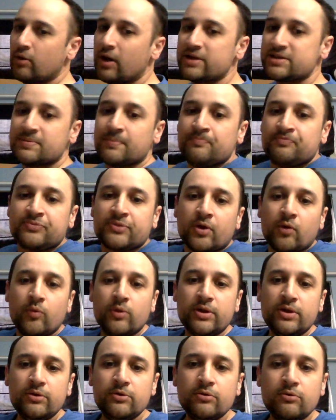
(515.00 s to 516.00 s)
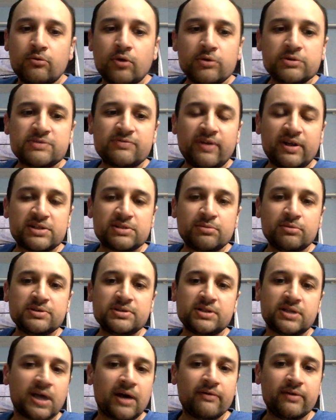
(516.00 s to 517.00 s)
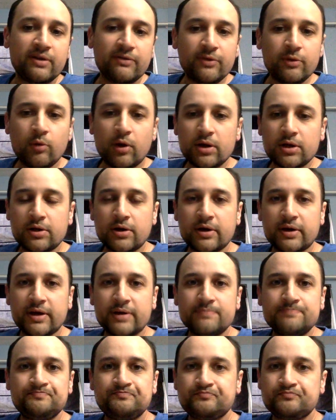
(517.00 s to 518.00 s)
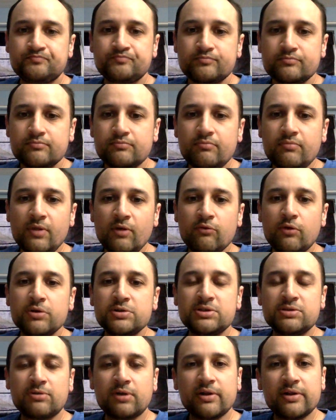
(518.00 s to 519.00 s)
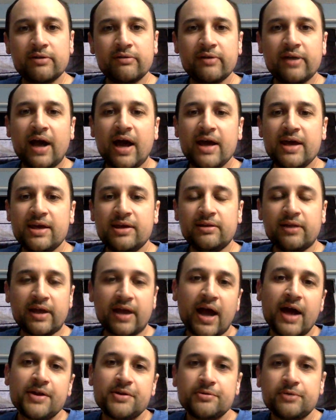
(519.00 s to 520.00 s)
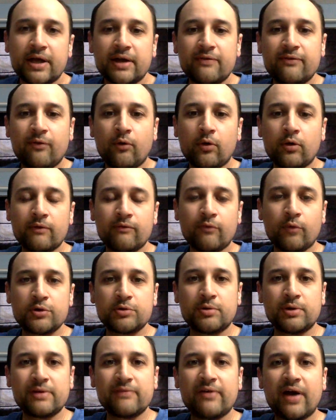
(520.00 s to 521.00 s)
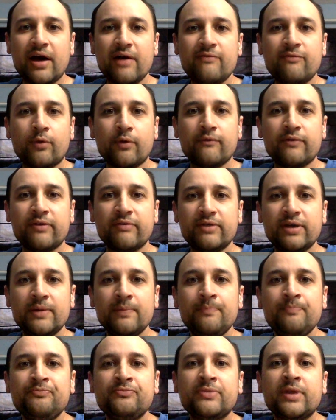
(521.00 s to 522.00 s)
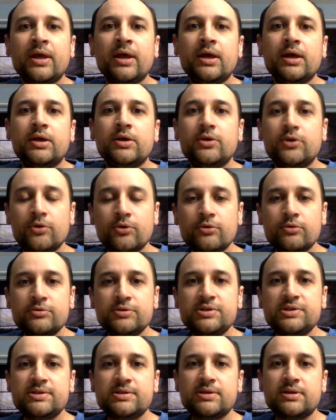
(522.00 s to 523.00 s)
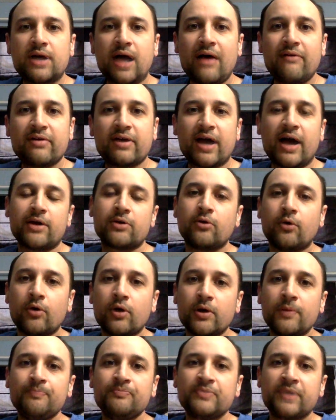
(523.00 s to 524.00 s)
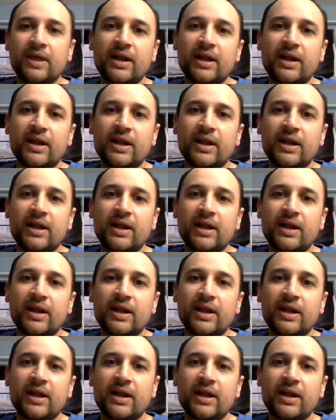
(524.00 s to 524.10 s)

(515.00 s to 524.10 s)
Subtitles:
wise, when you roast vegetables in the oven, if you want to cook it, roast it relatively high heat like I do, like 425, 450, use avocado oil.